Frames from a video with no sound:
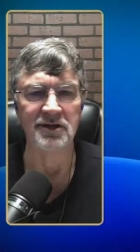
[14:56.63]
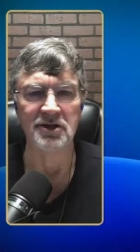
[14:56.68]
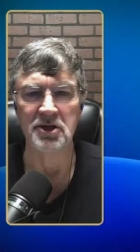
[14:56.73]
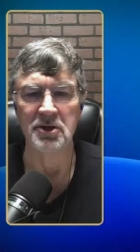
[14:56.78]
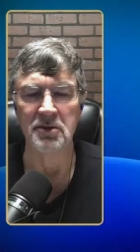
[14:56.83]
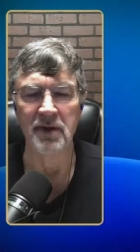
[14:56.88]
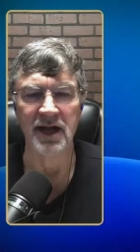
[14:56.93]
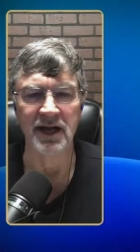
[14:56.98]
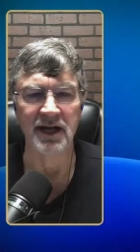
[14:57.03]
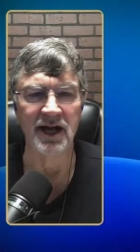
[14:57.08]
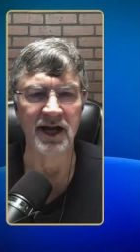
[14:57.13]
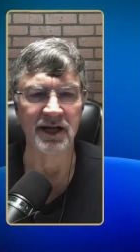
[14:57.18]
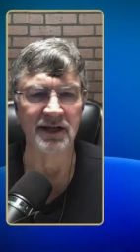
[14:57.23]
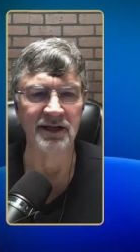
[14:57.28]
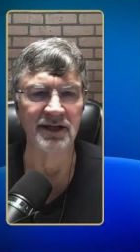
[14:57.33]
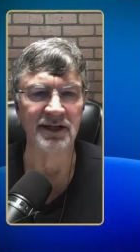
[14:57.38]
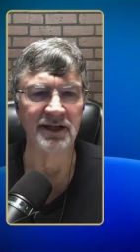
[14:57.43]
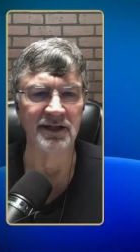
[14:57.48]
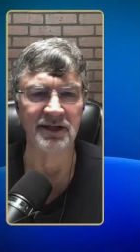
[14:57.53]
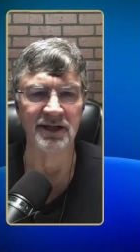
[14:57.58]
you
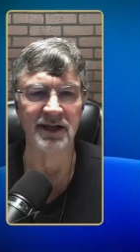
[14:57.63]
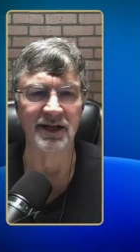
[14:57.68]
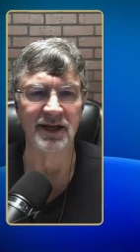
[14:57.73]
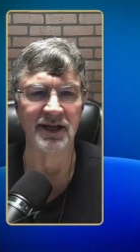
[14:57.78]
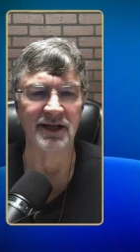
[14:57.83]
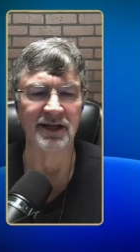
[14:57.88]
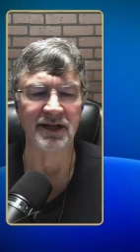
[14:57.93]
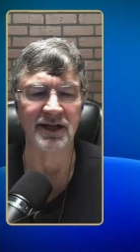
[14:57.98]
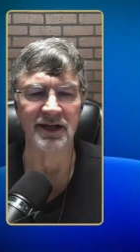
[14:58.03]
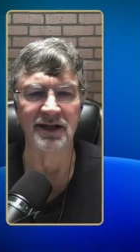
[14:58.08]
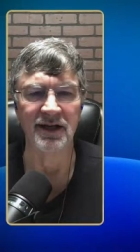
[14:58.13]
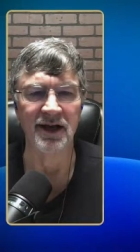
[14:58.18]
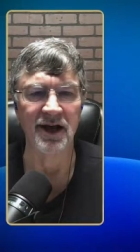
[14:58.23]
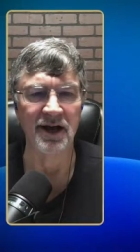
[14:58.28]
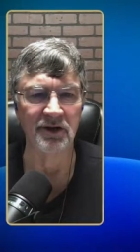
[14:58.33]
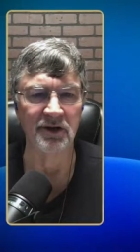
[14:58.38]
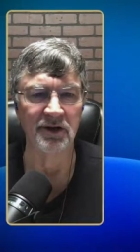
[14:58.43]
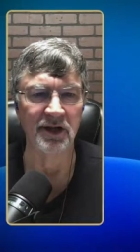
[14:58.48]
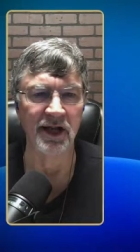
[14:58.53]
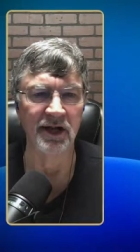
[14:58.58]
may not get
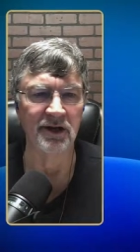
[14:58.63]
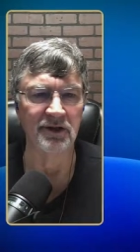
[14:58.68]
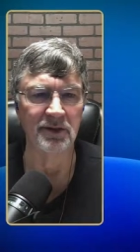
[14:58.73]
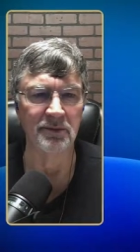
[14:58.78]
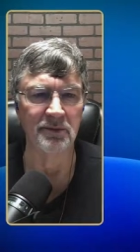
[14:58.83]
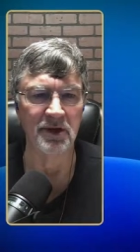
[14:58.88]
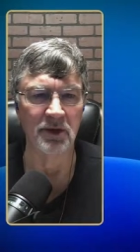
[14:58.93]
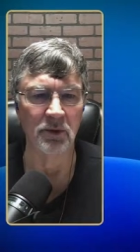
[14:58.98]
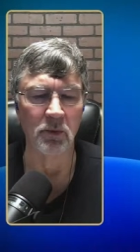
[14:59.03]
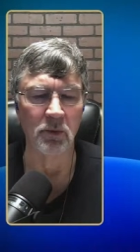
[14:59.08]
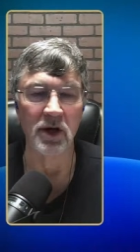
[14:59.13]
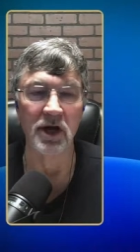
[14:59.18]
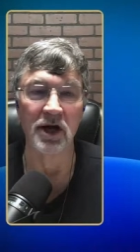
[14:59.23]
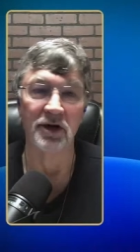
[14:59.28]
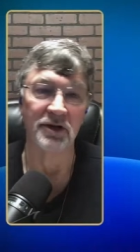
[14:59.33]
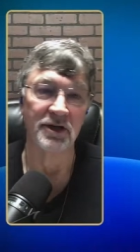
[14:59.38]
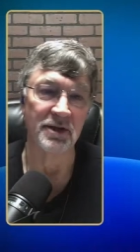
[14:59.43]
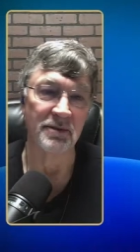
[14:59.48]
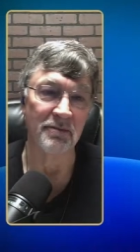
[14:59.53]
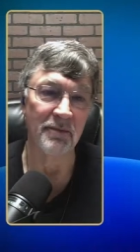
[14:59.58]
a
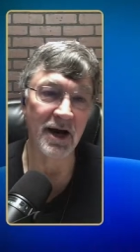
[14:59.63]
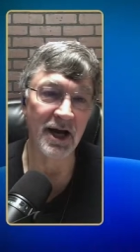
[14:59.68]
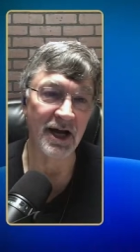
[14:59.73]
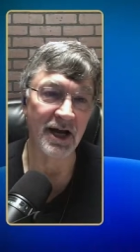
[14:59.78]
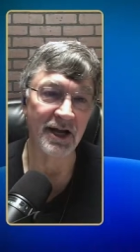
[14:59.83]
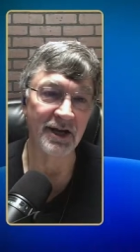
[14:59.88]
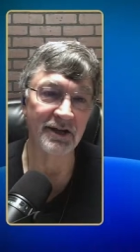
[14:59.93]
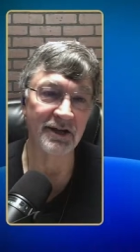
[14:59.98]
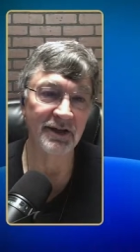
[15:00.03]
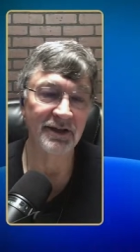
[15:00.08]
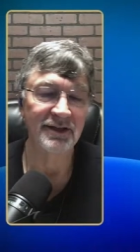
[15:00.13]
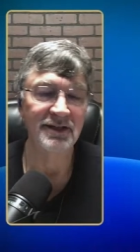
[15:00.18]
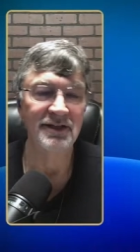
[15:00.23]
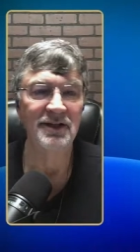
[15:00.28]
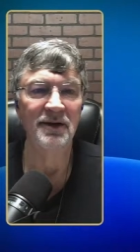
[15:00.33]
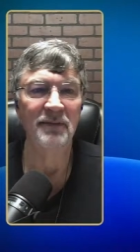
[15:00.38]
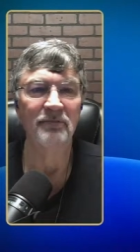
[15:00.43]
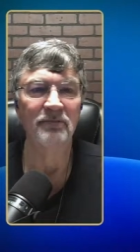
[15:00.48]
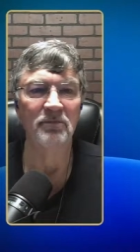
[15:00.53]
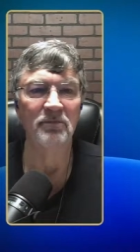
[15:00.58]
100-gallon-a-minute well. You might,